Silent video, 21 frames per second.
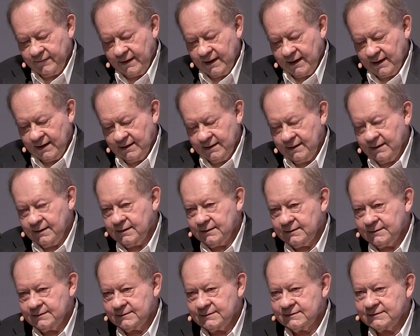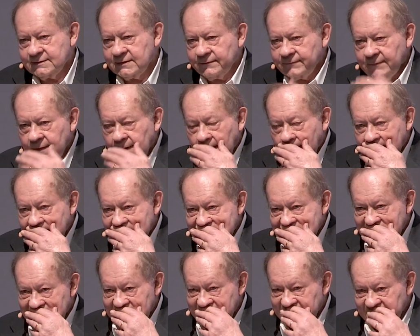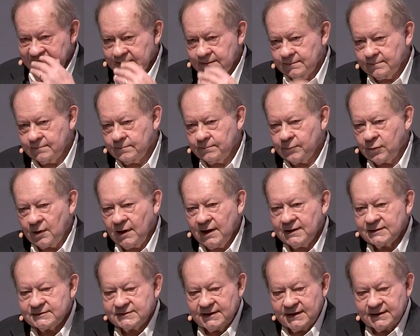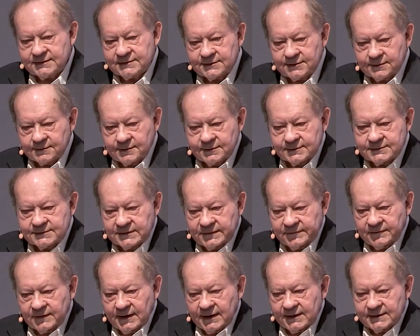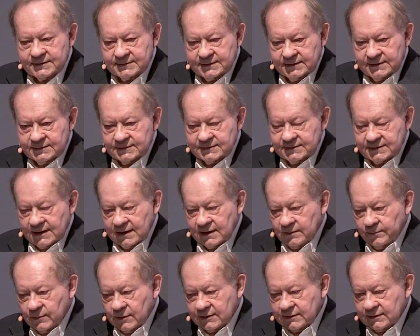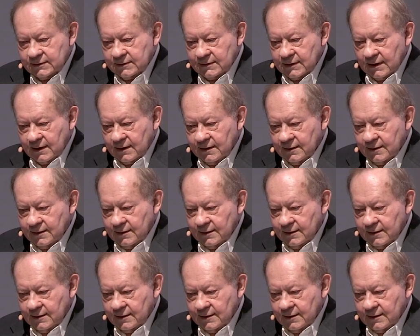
a civilizing process or civilizing sentiment uh,